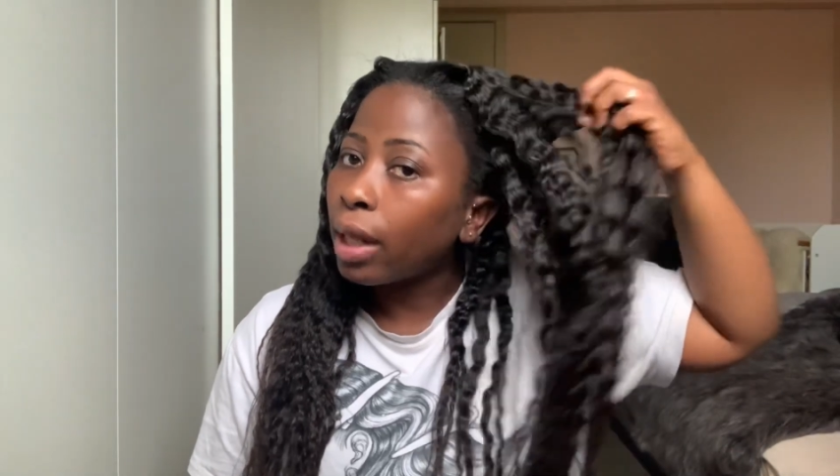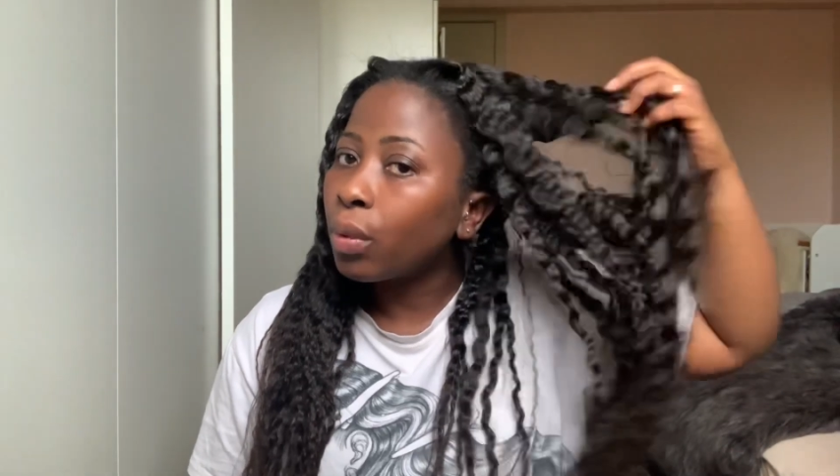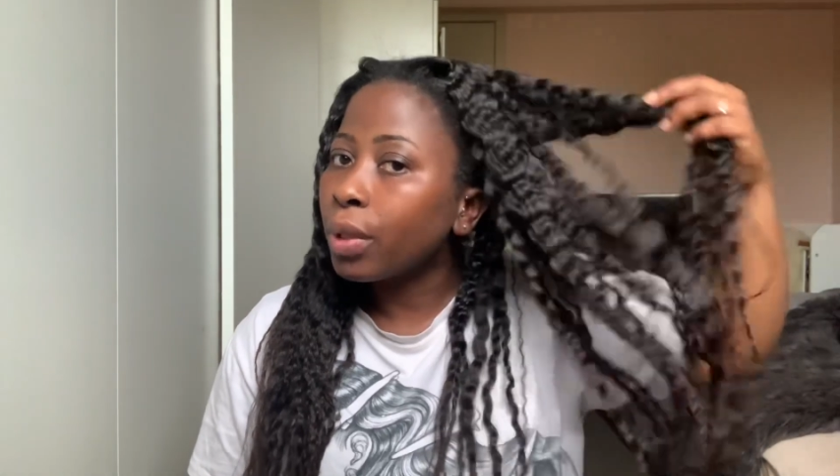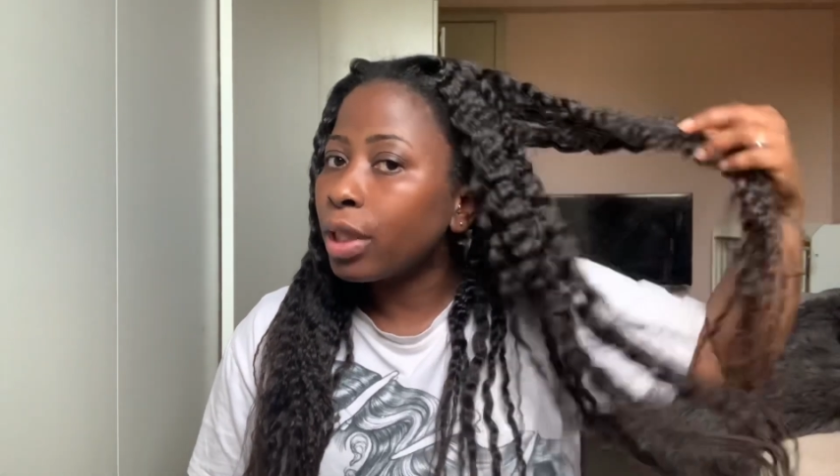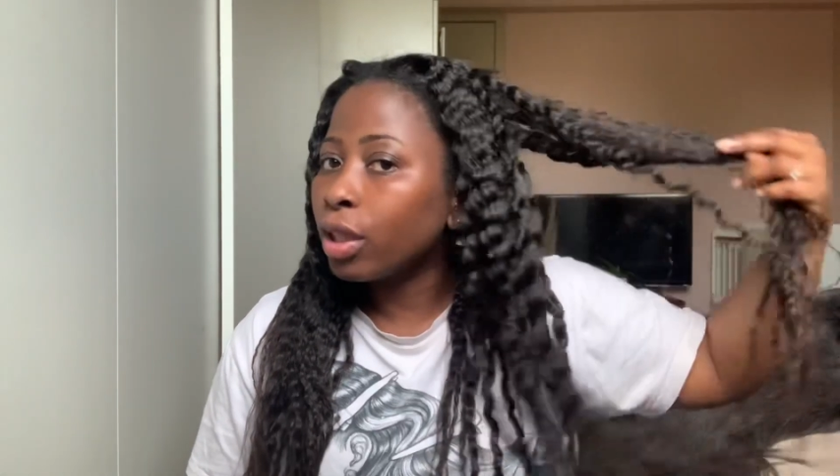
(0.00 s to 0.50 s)

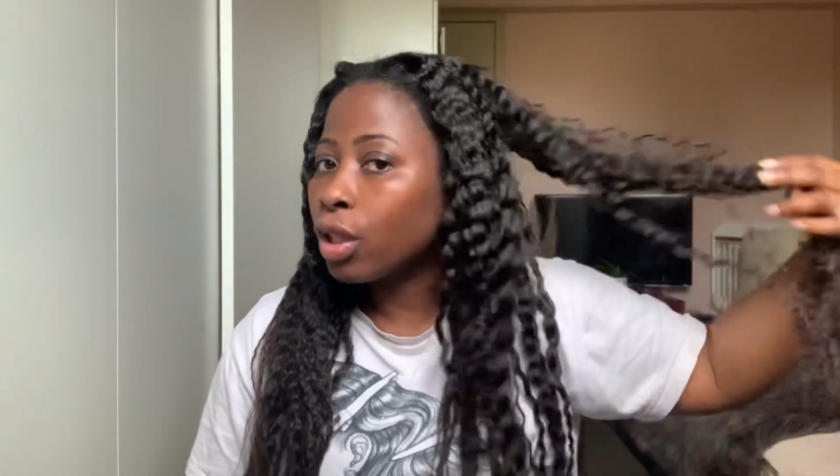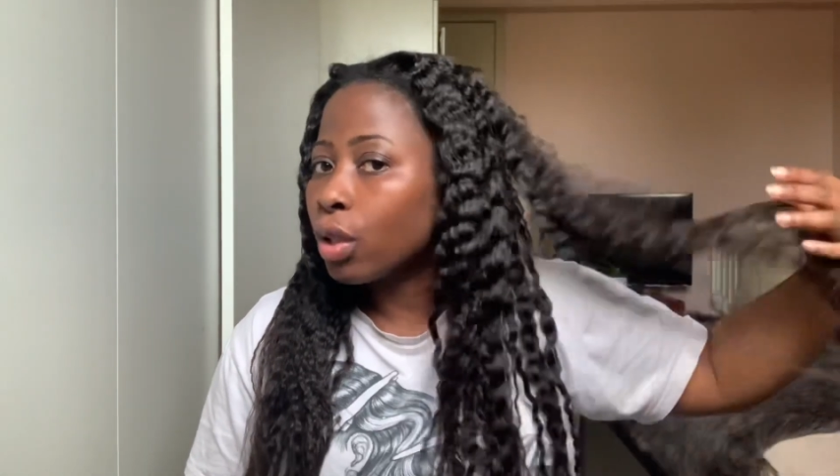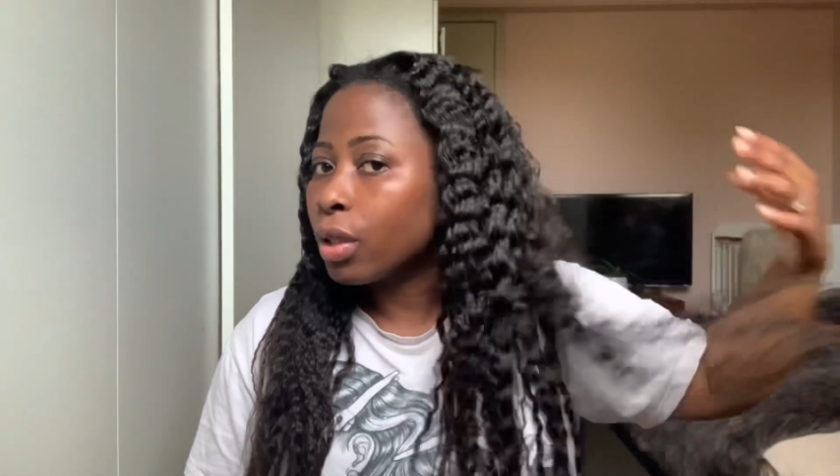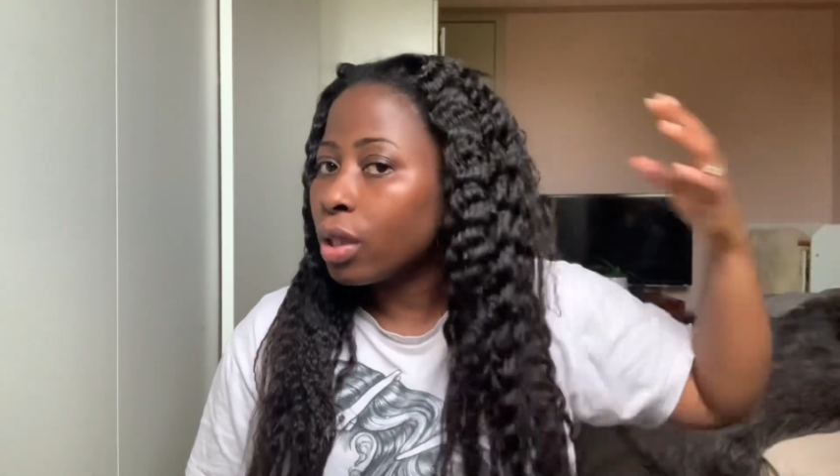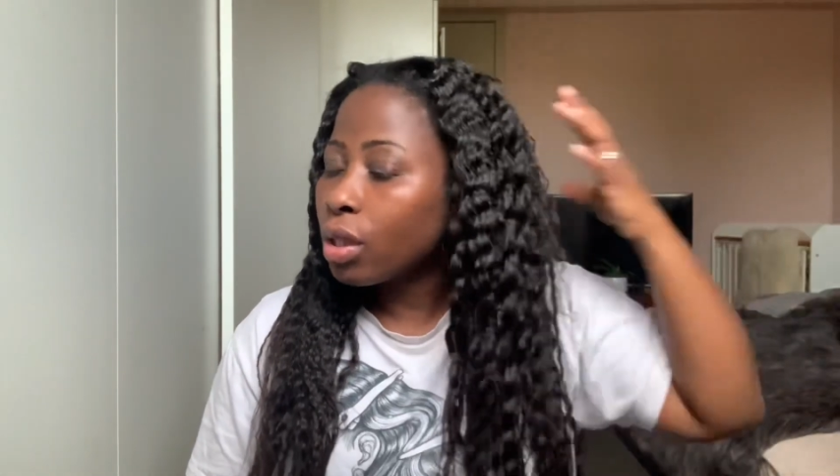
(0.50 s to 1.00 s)
We're not
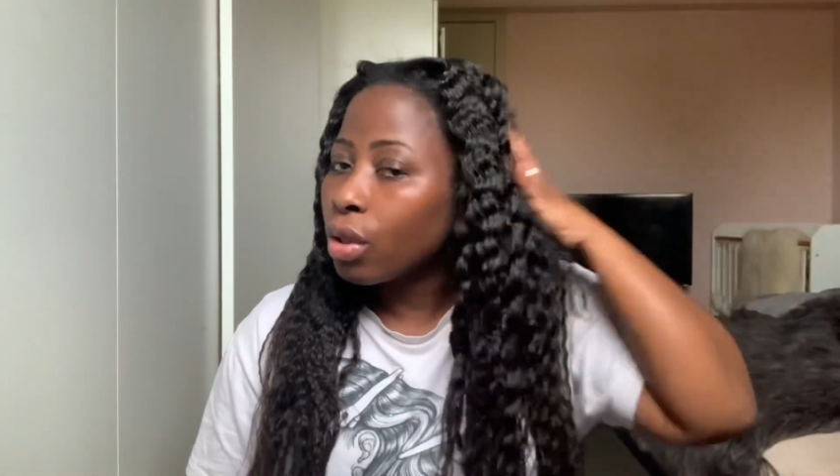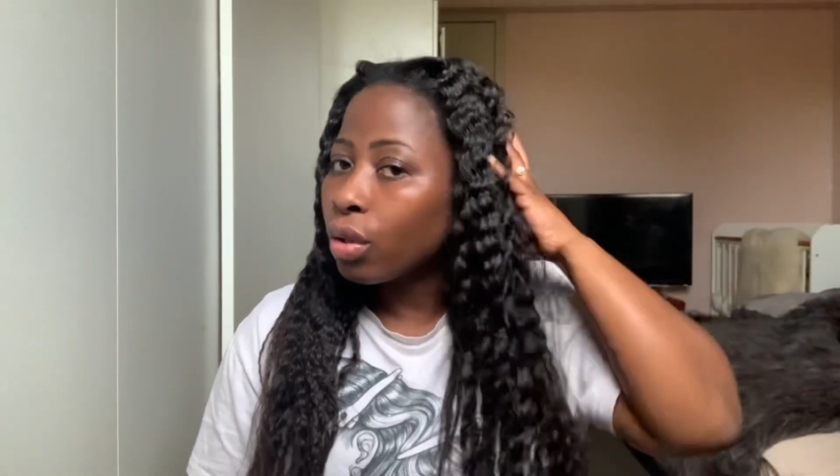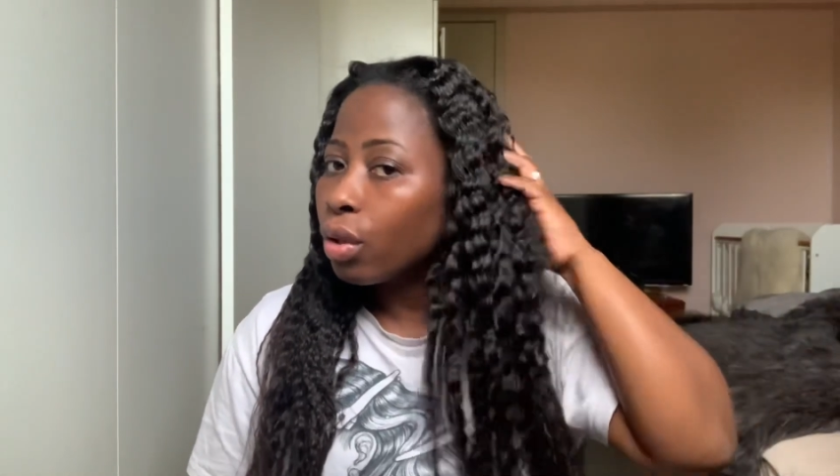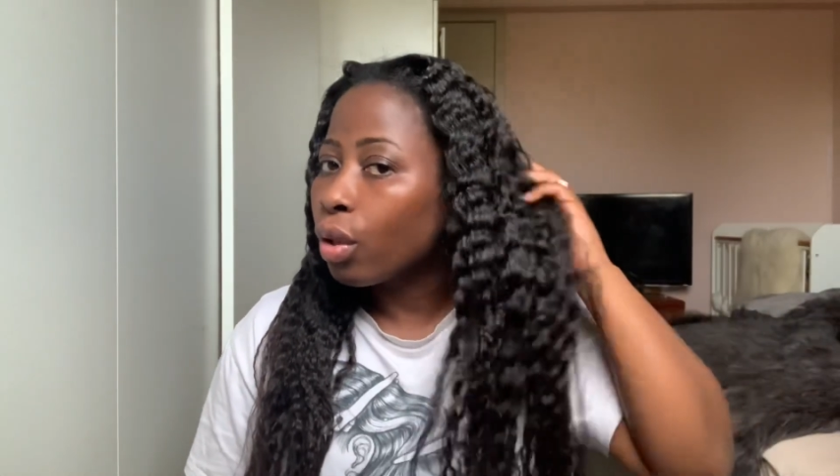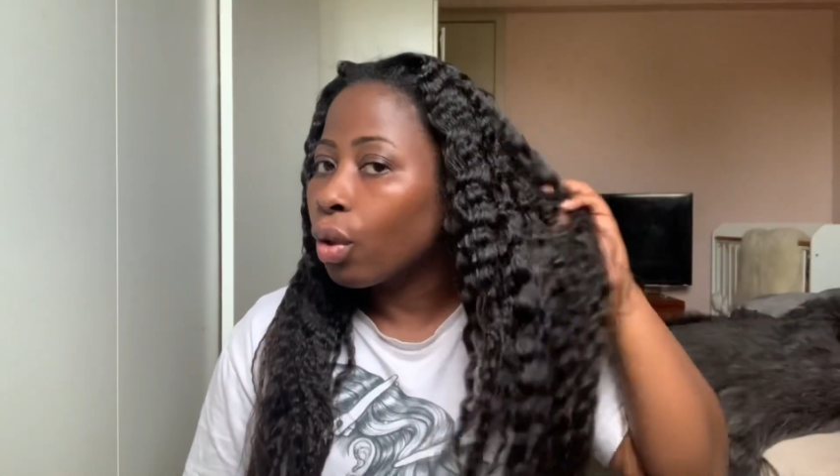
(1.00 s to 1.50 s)
going
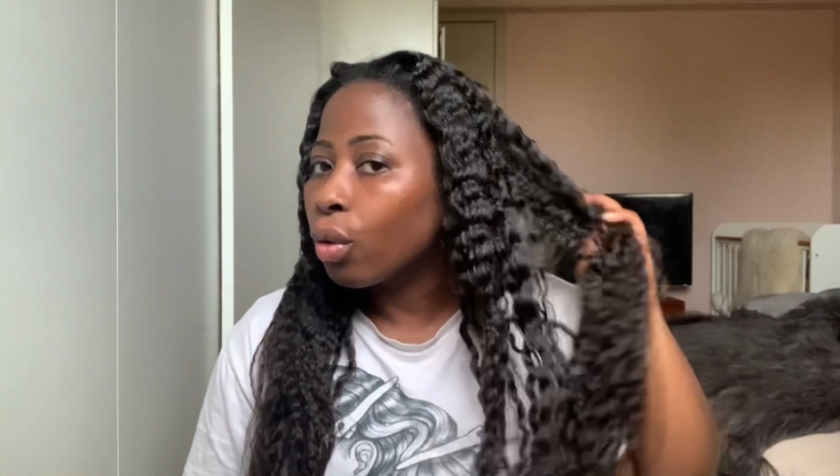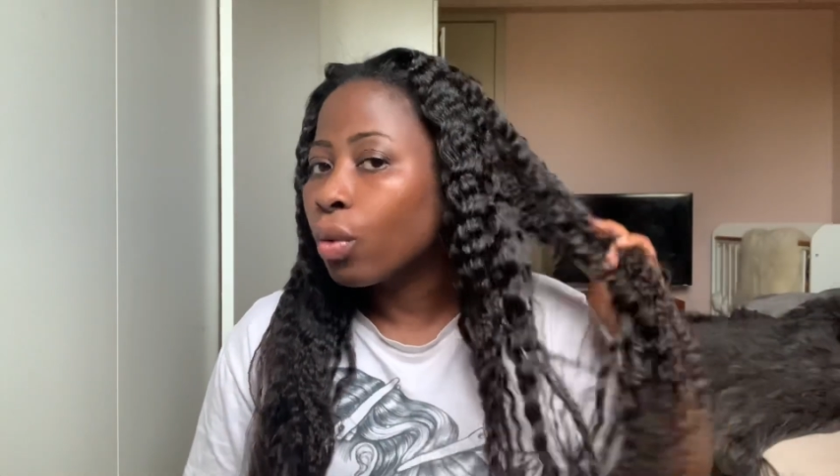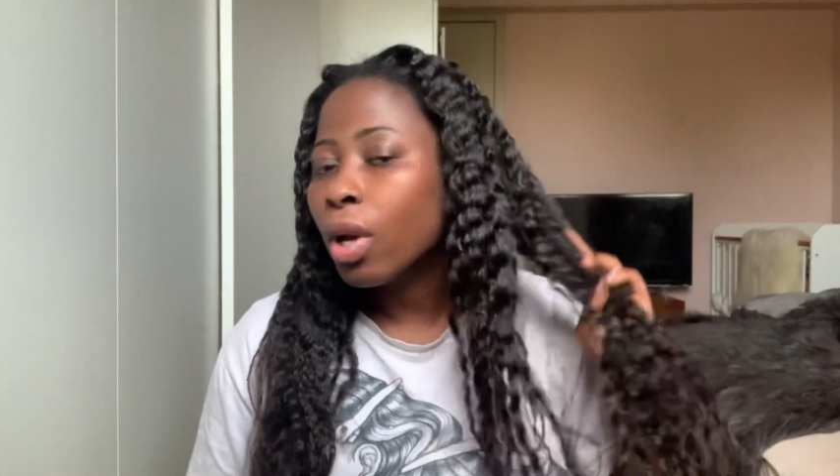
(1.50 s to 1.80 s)
to go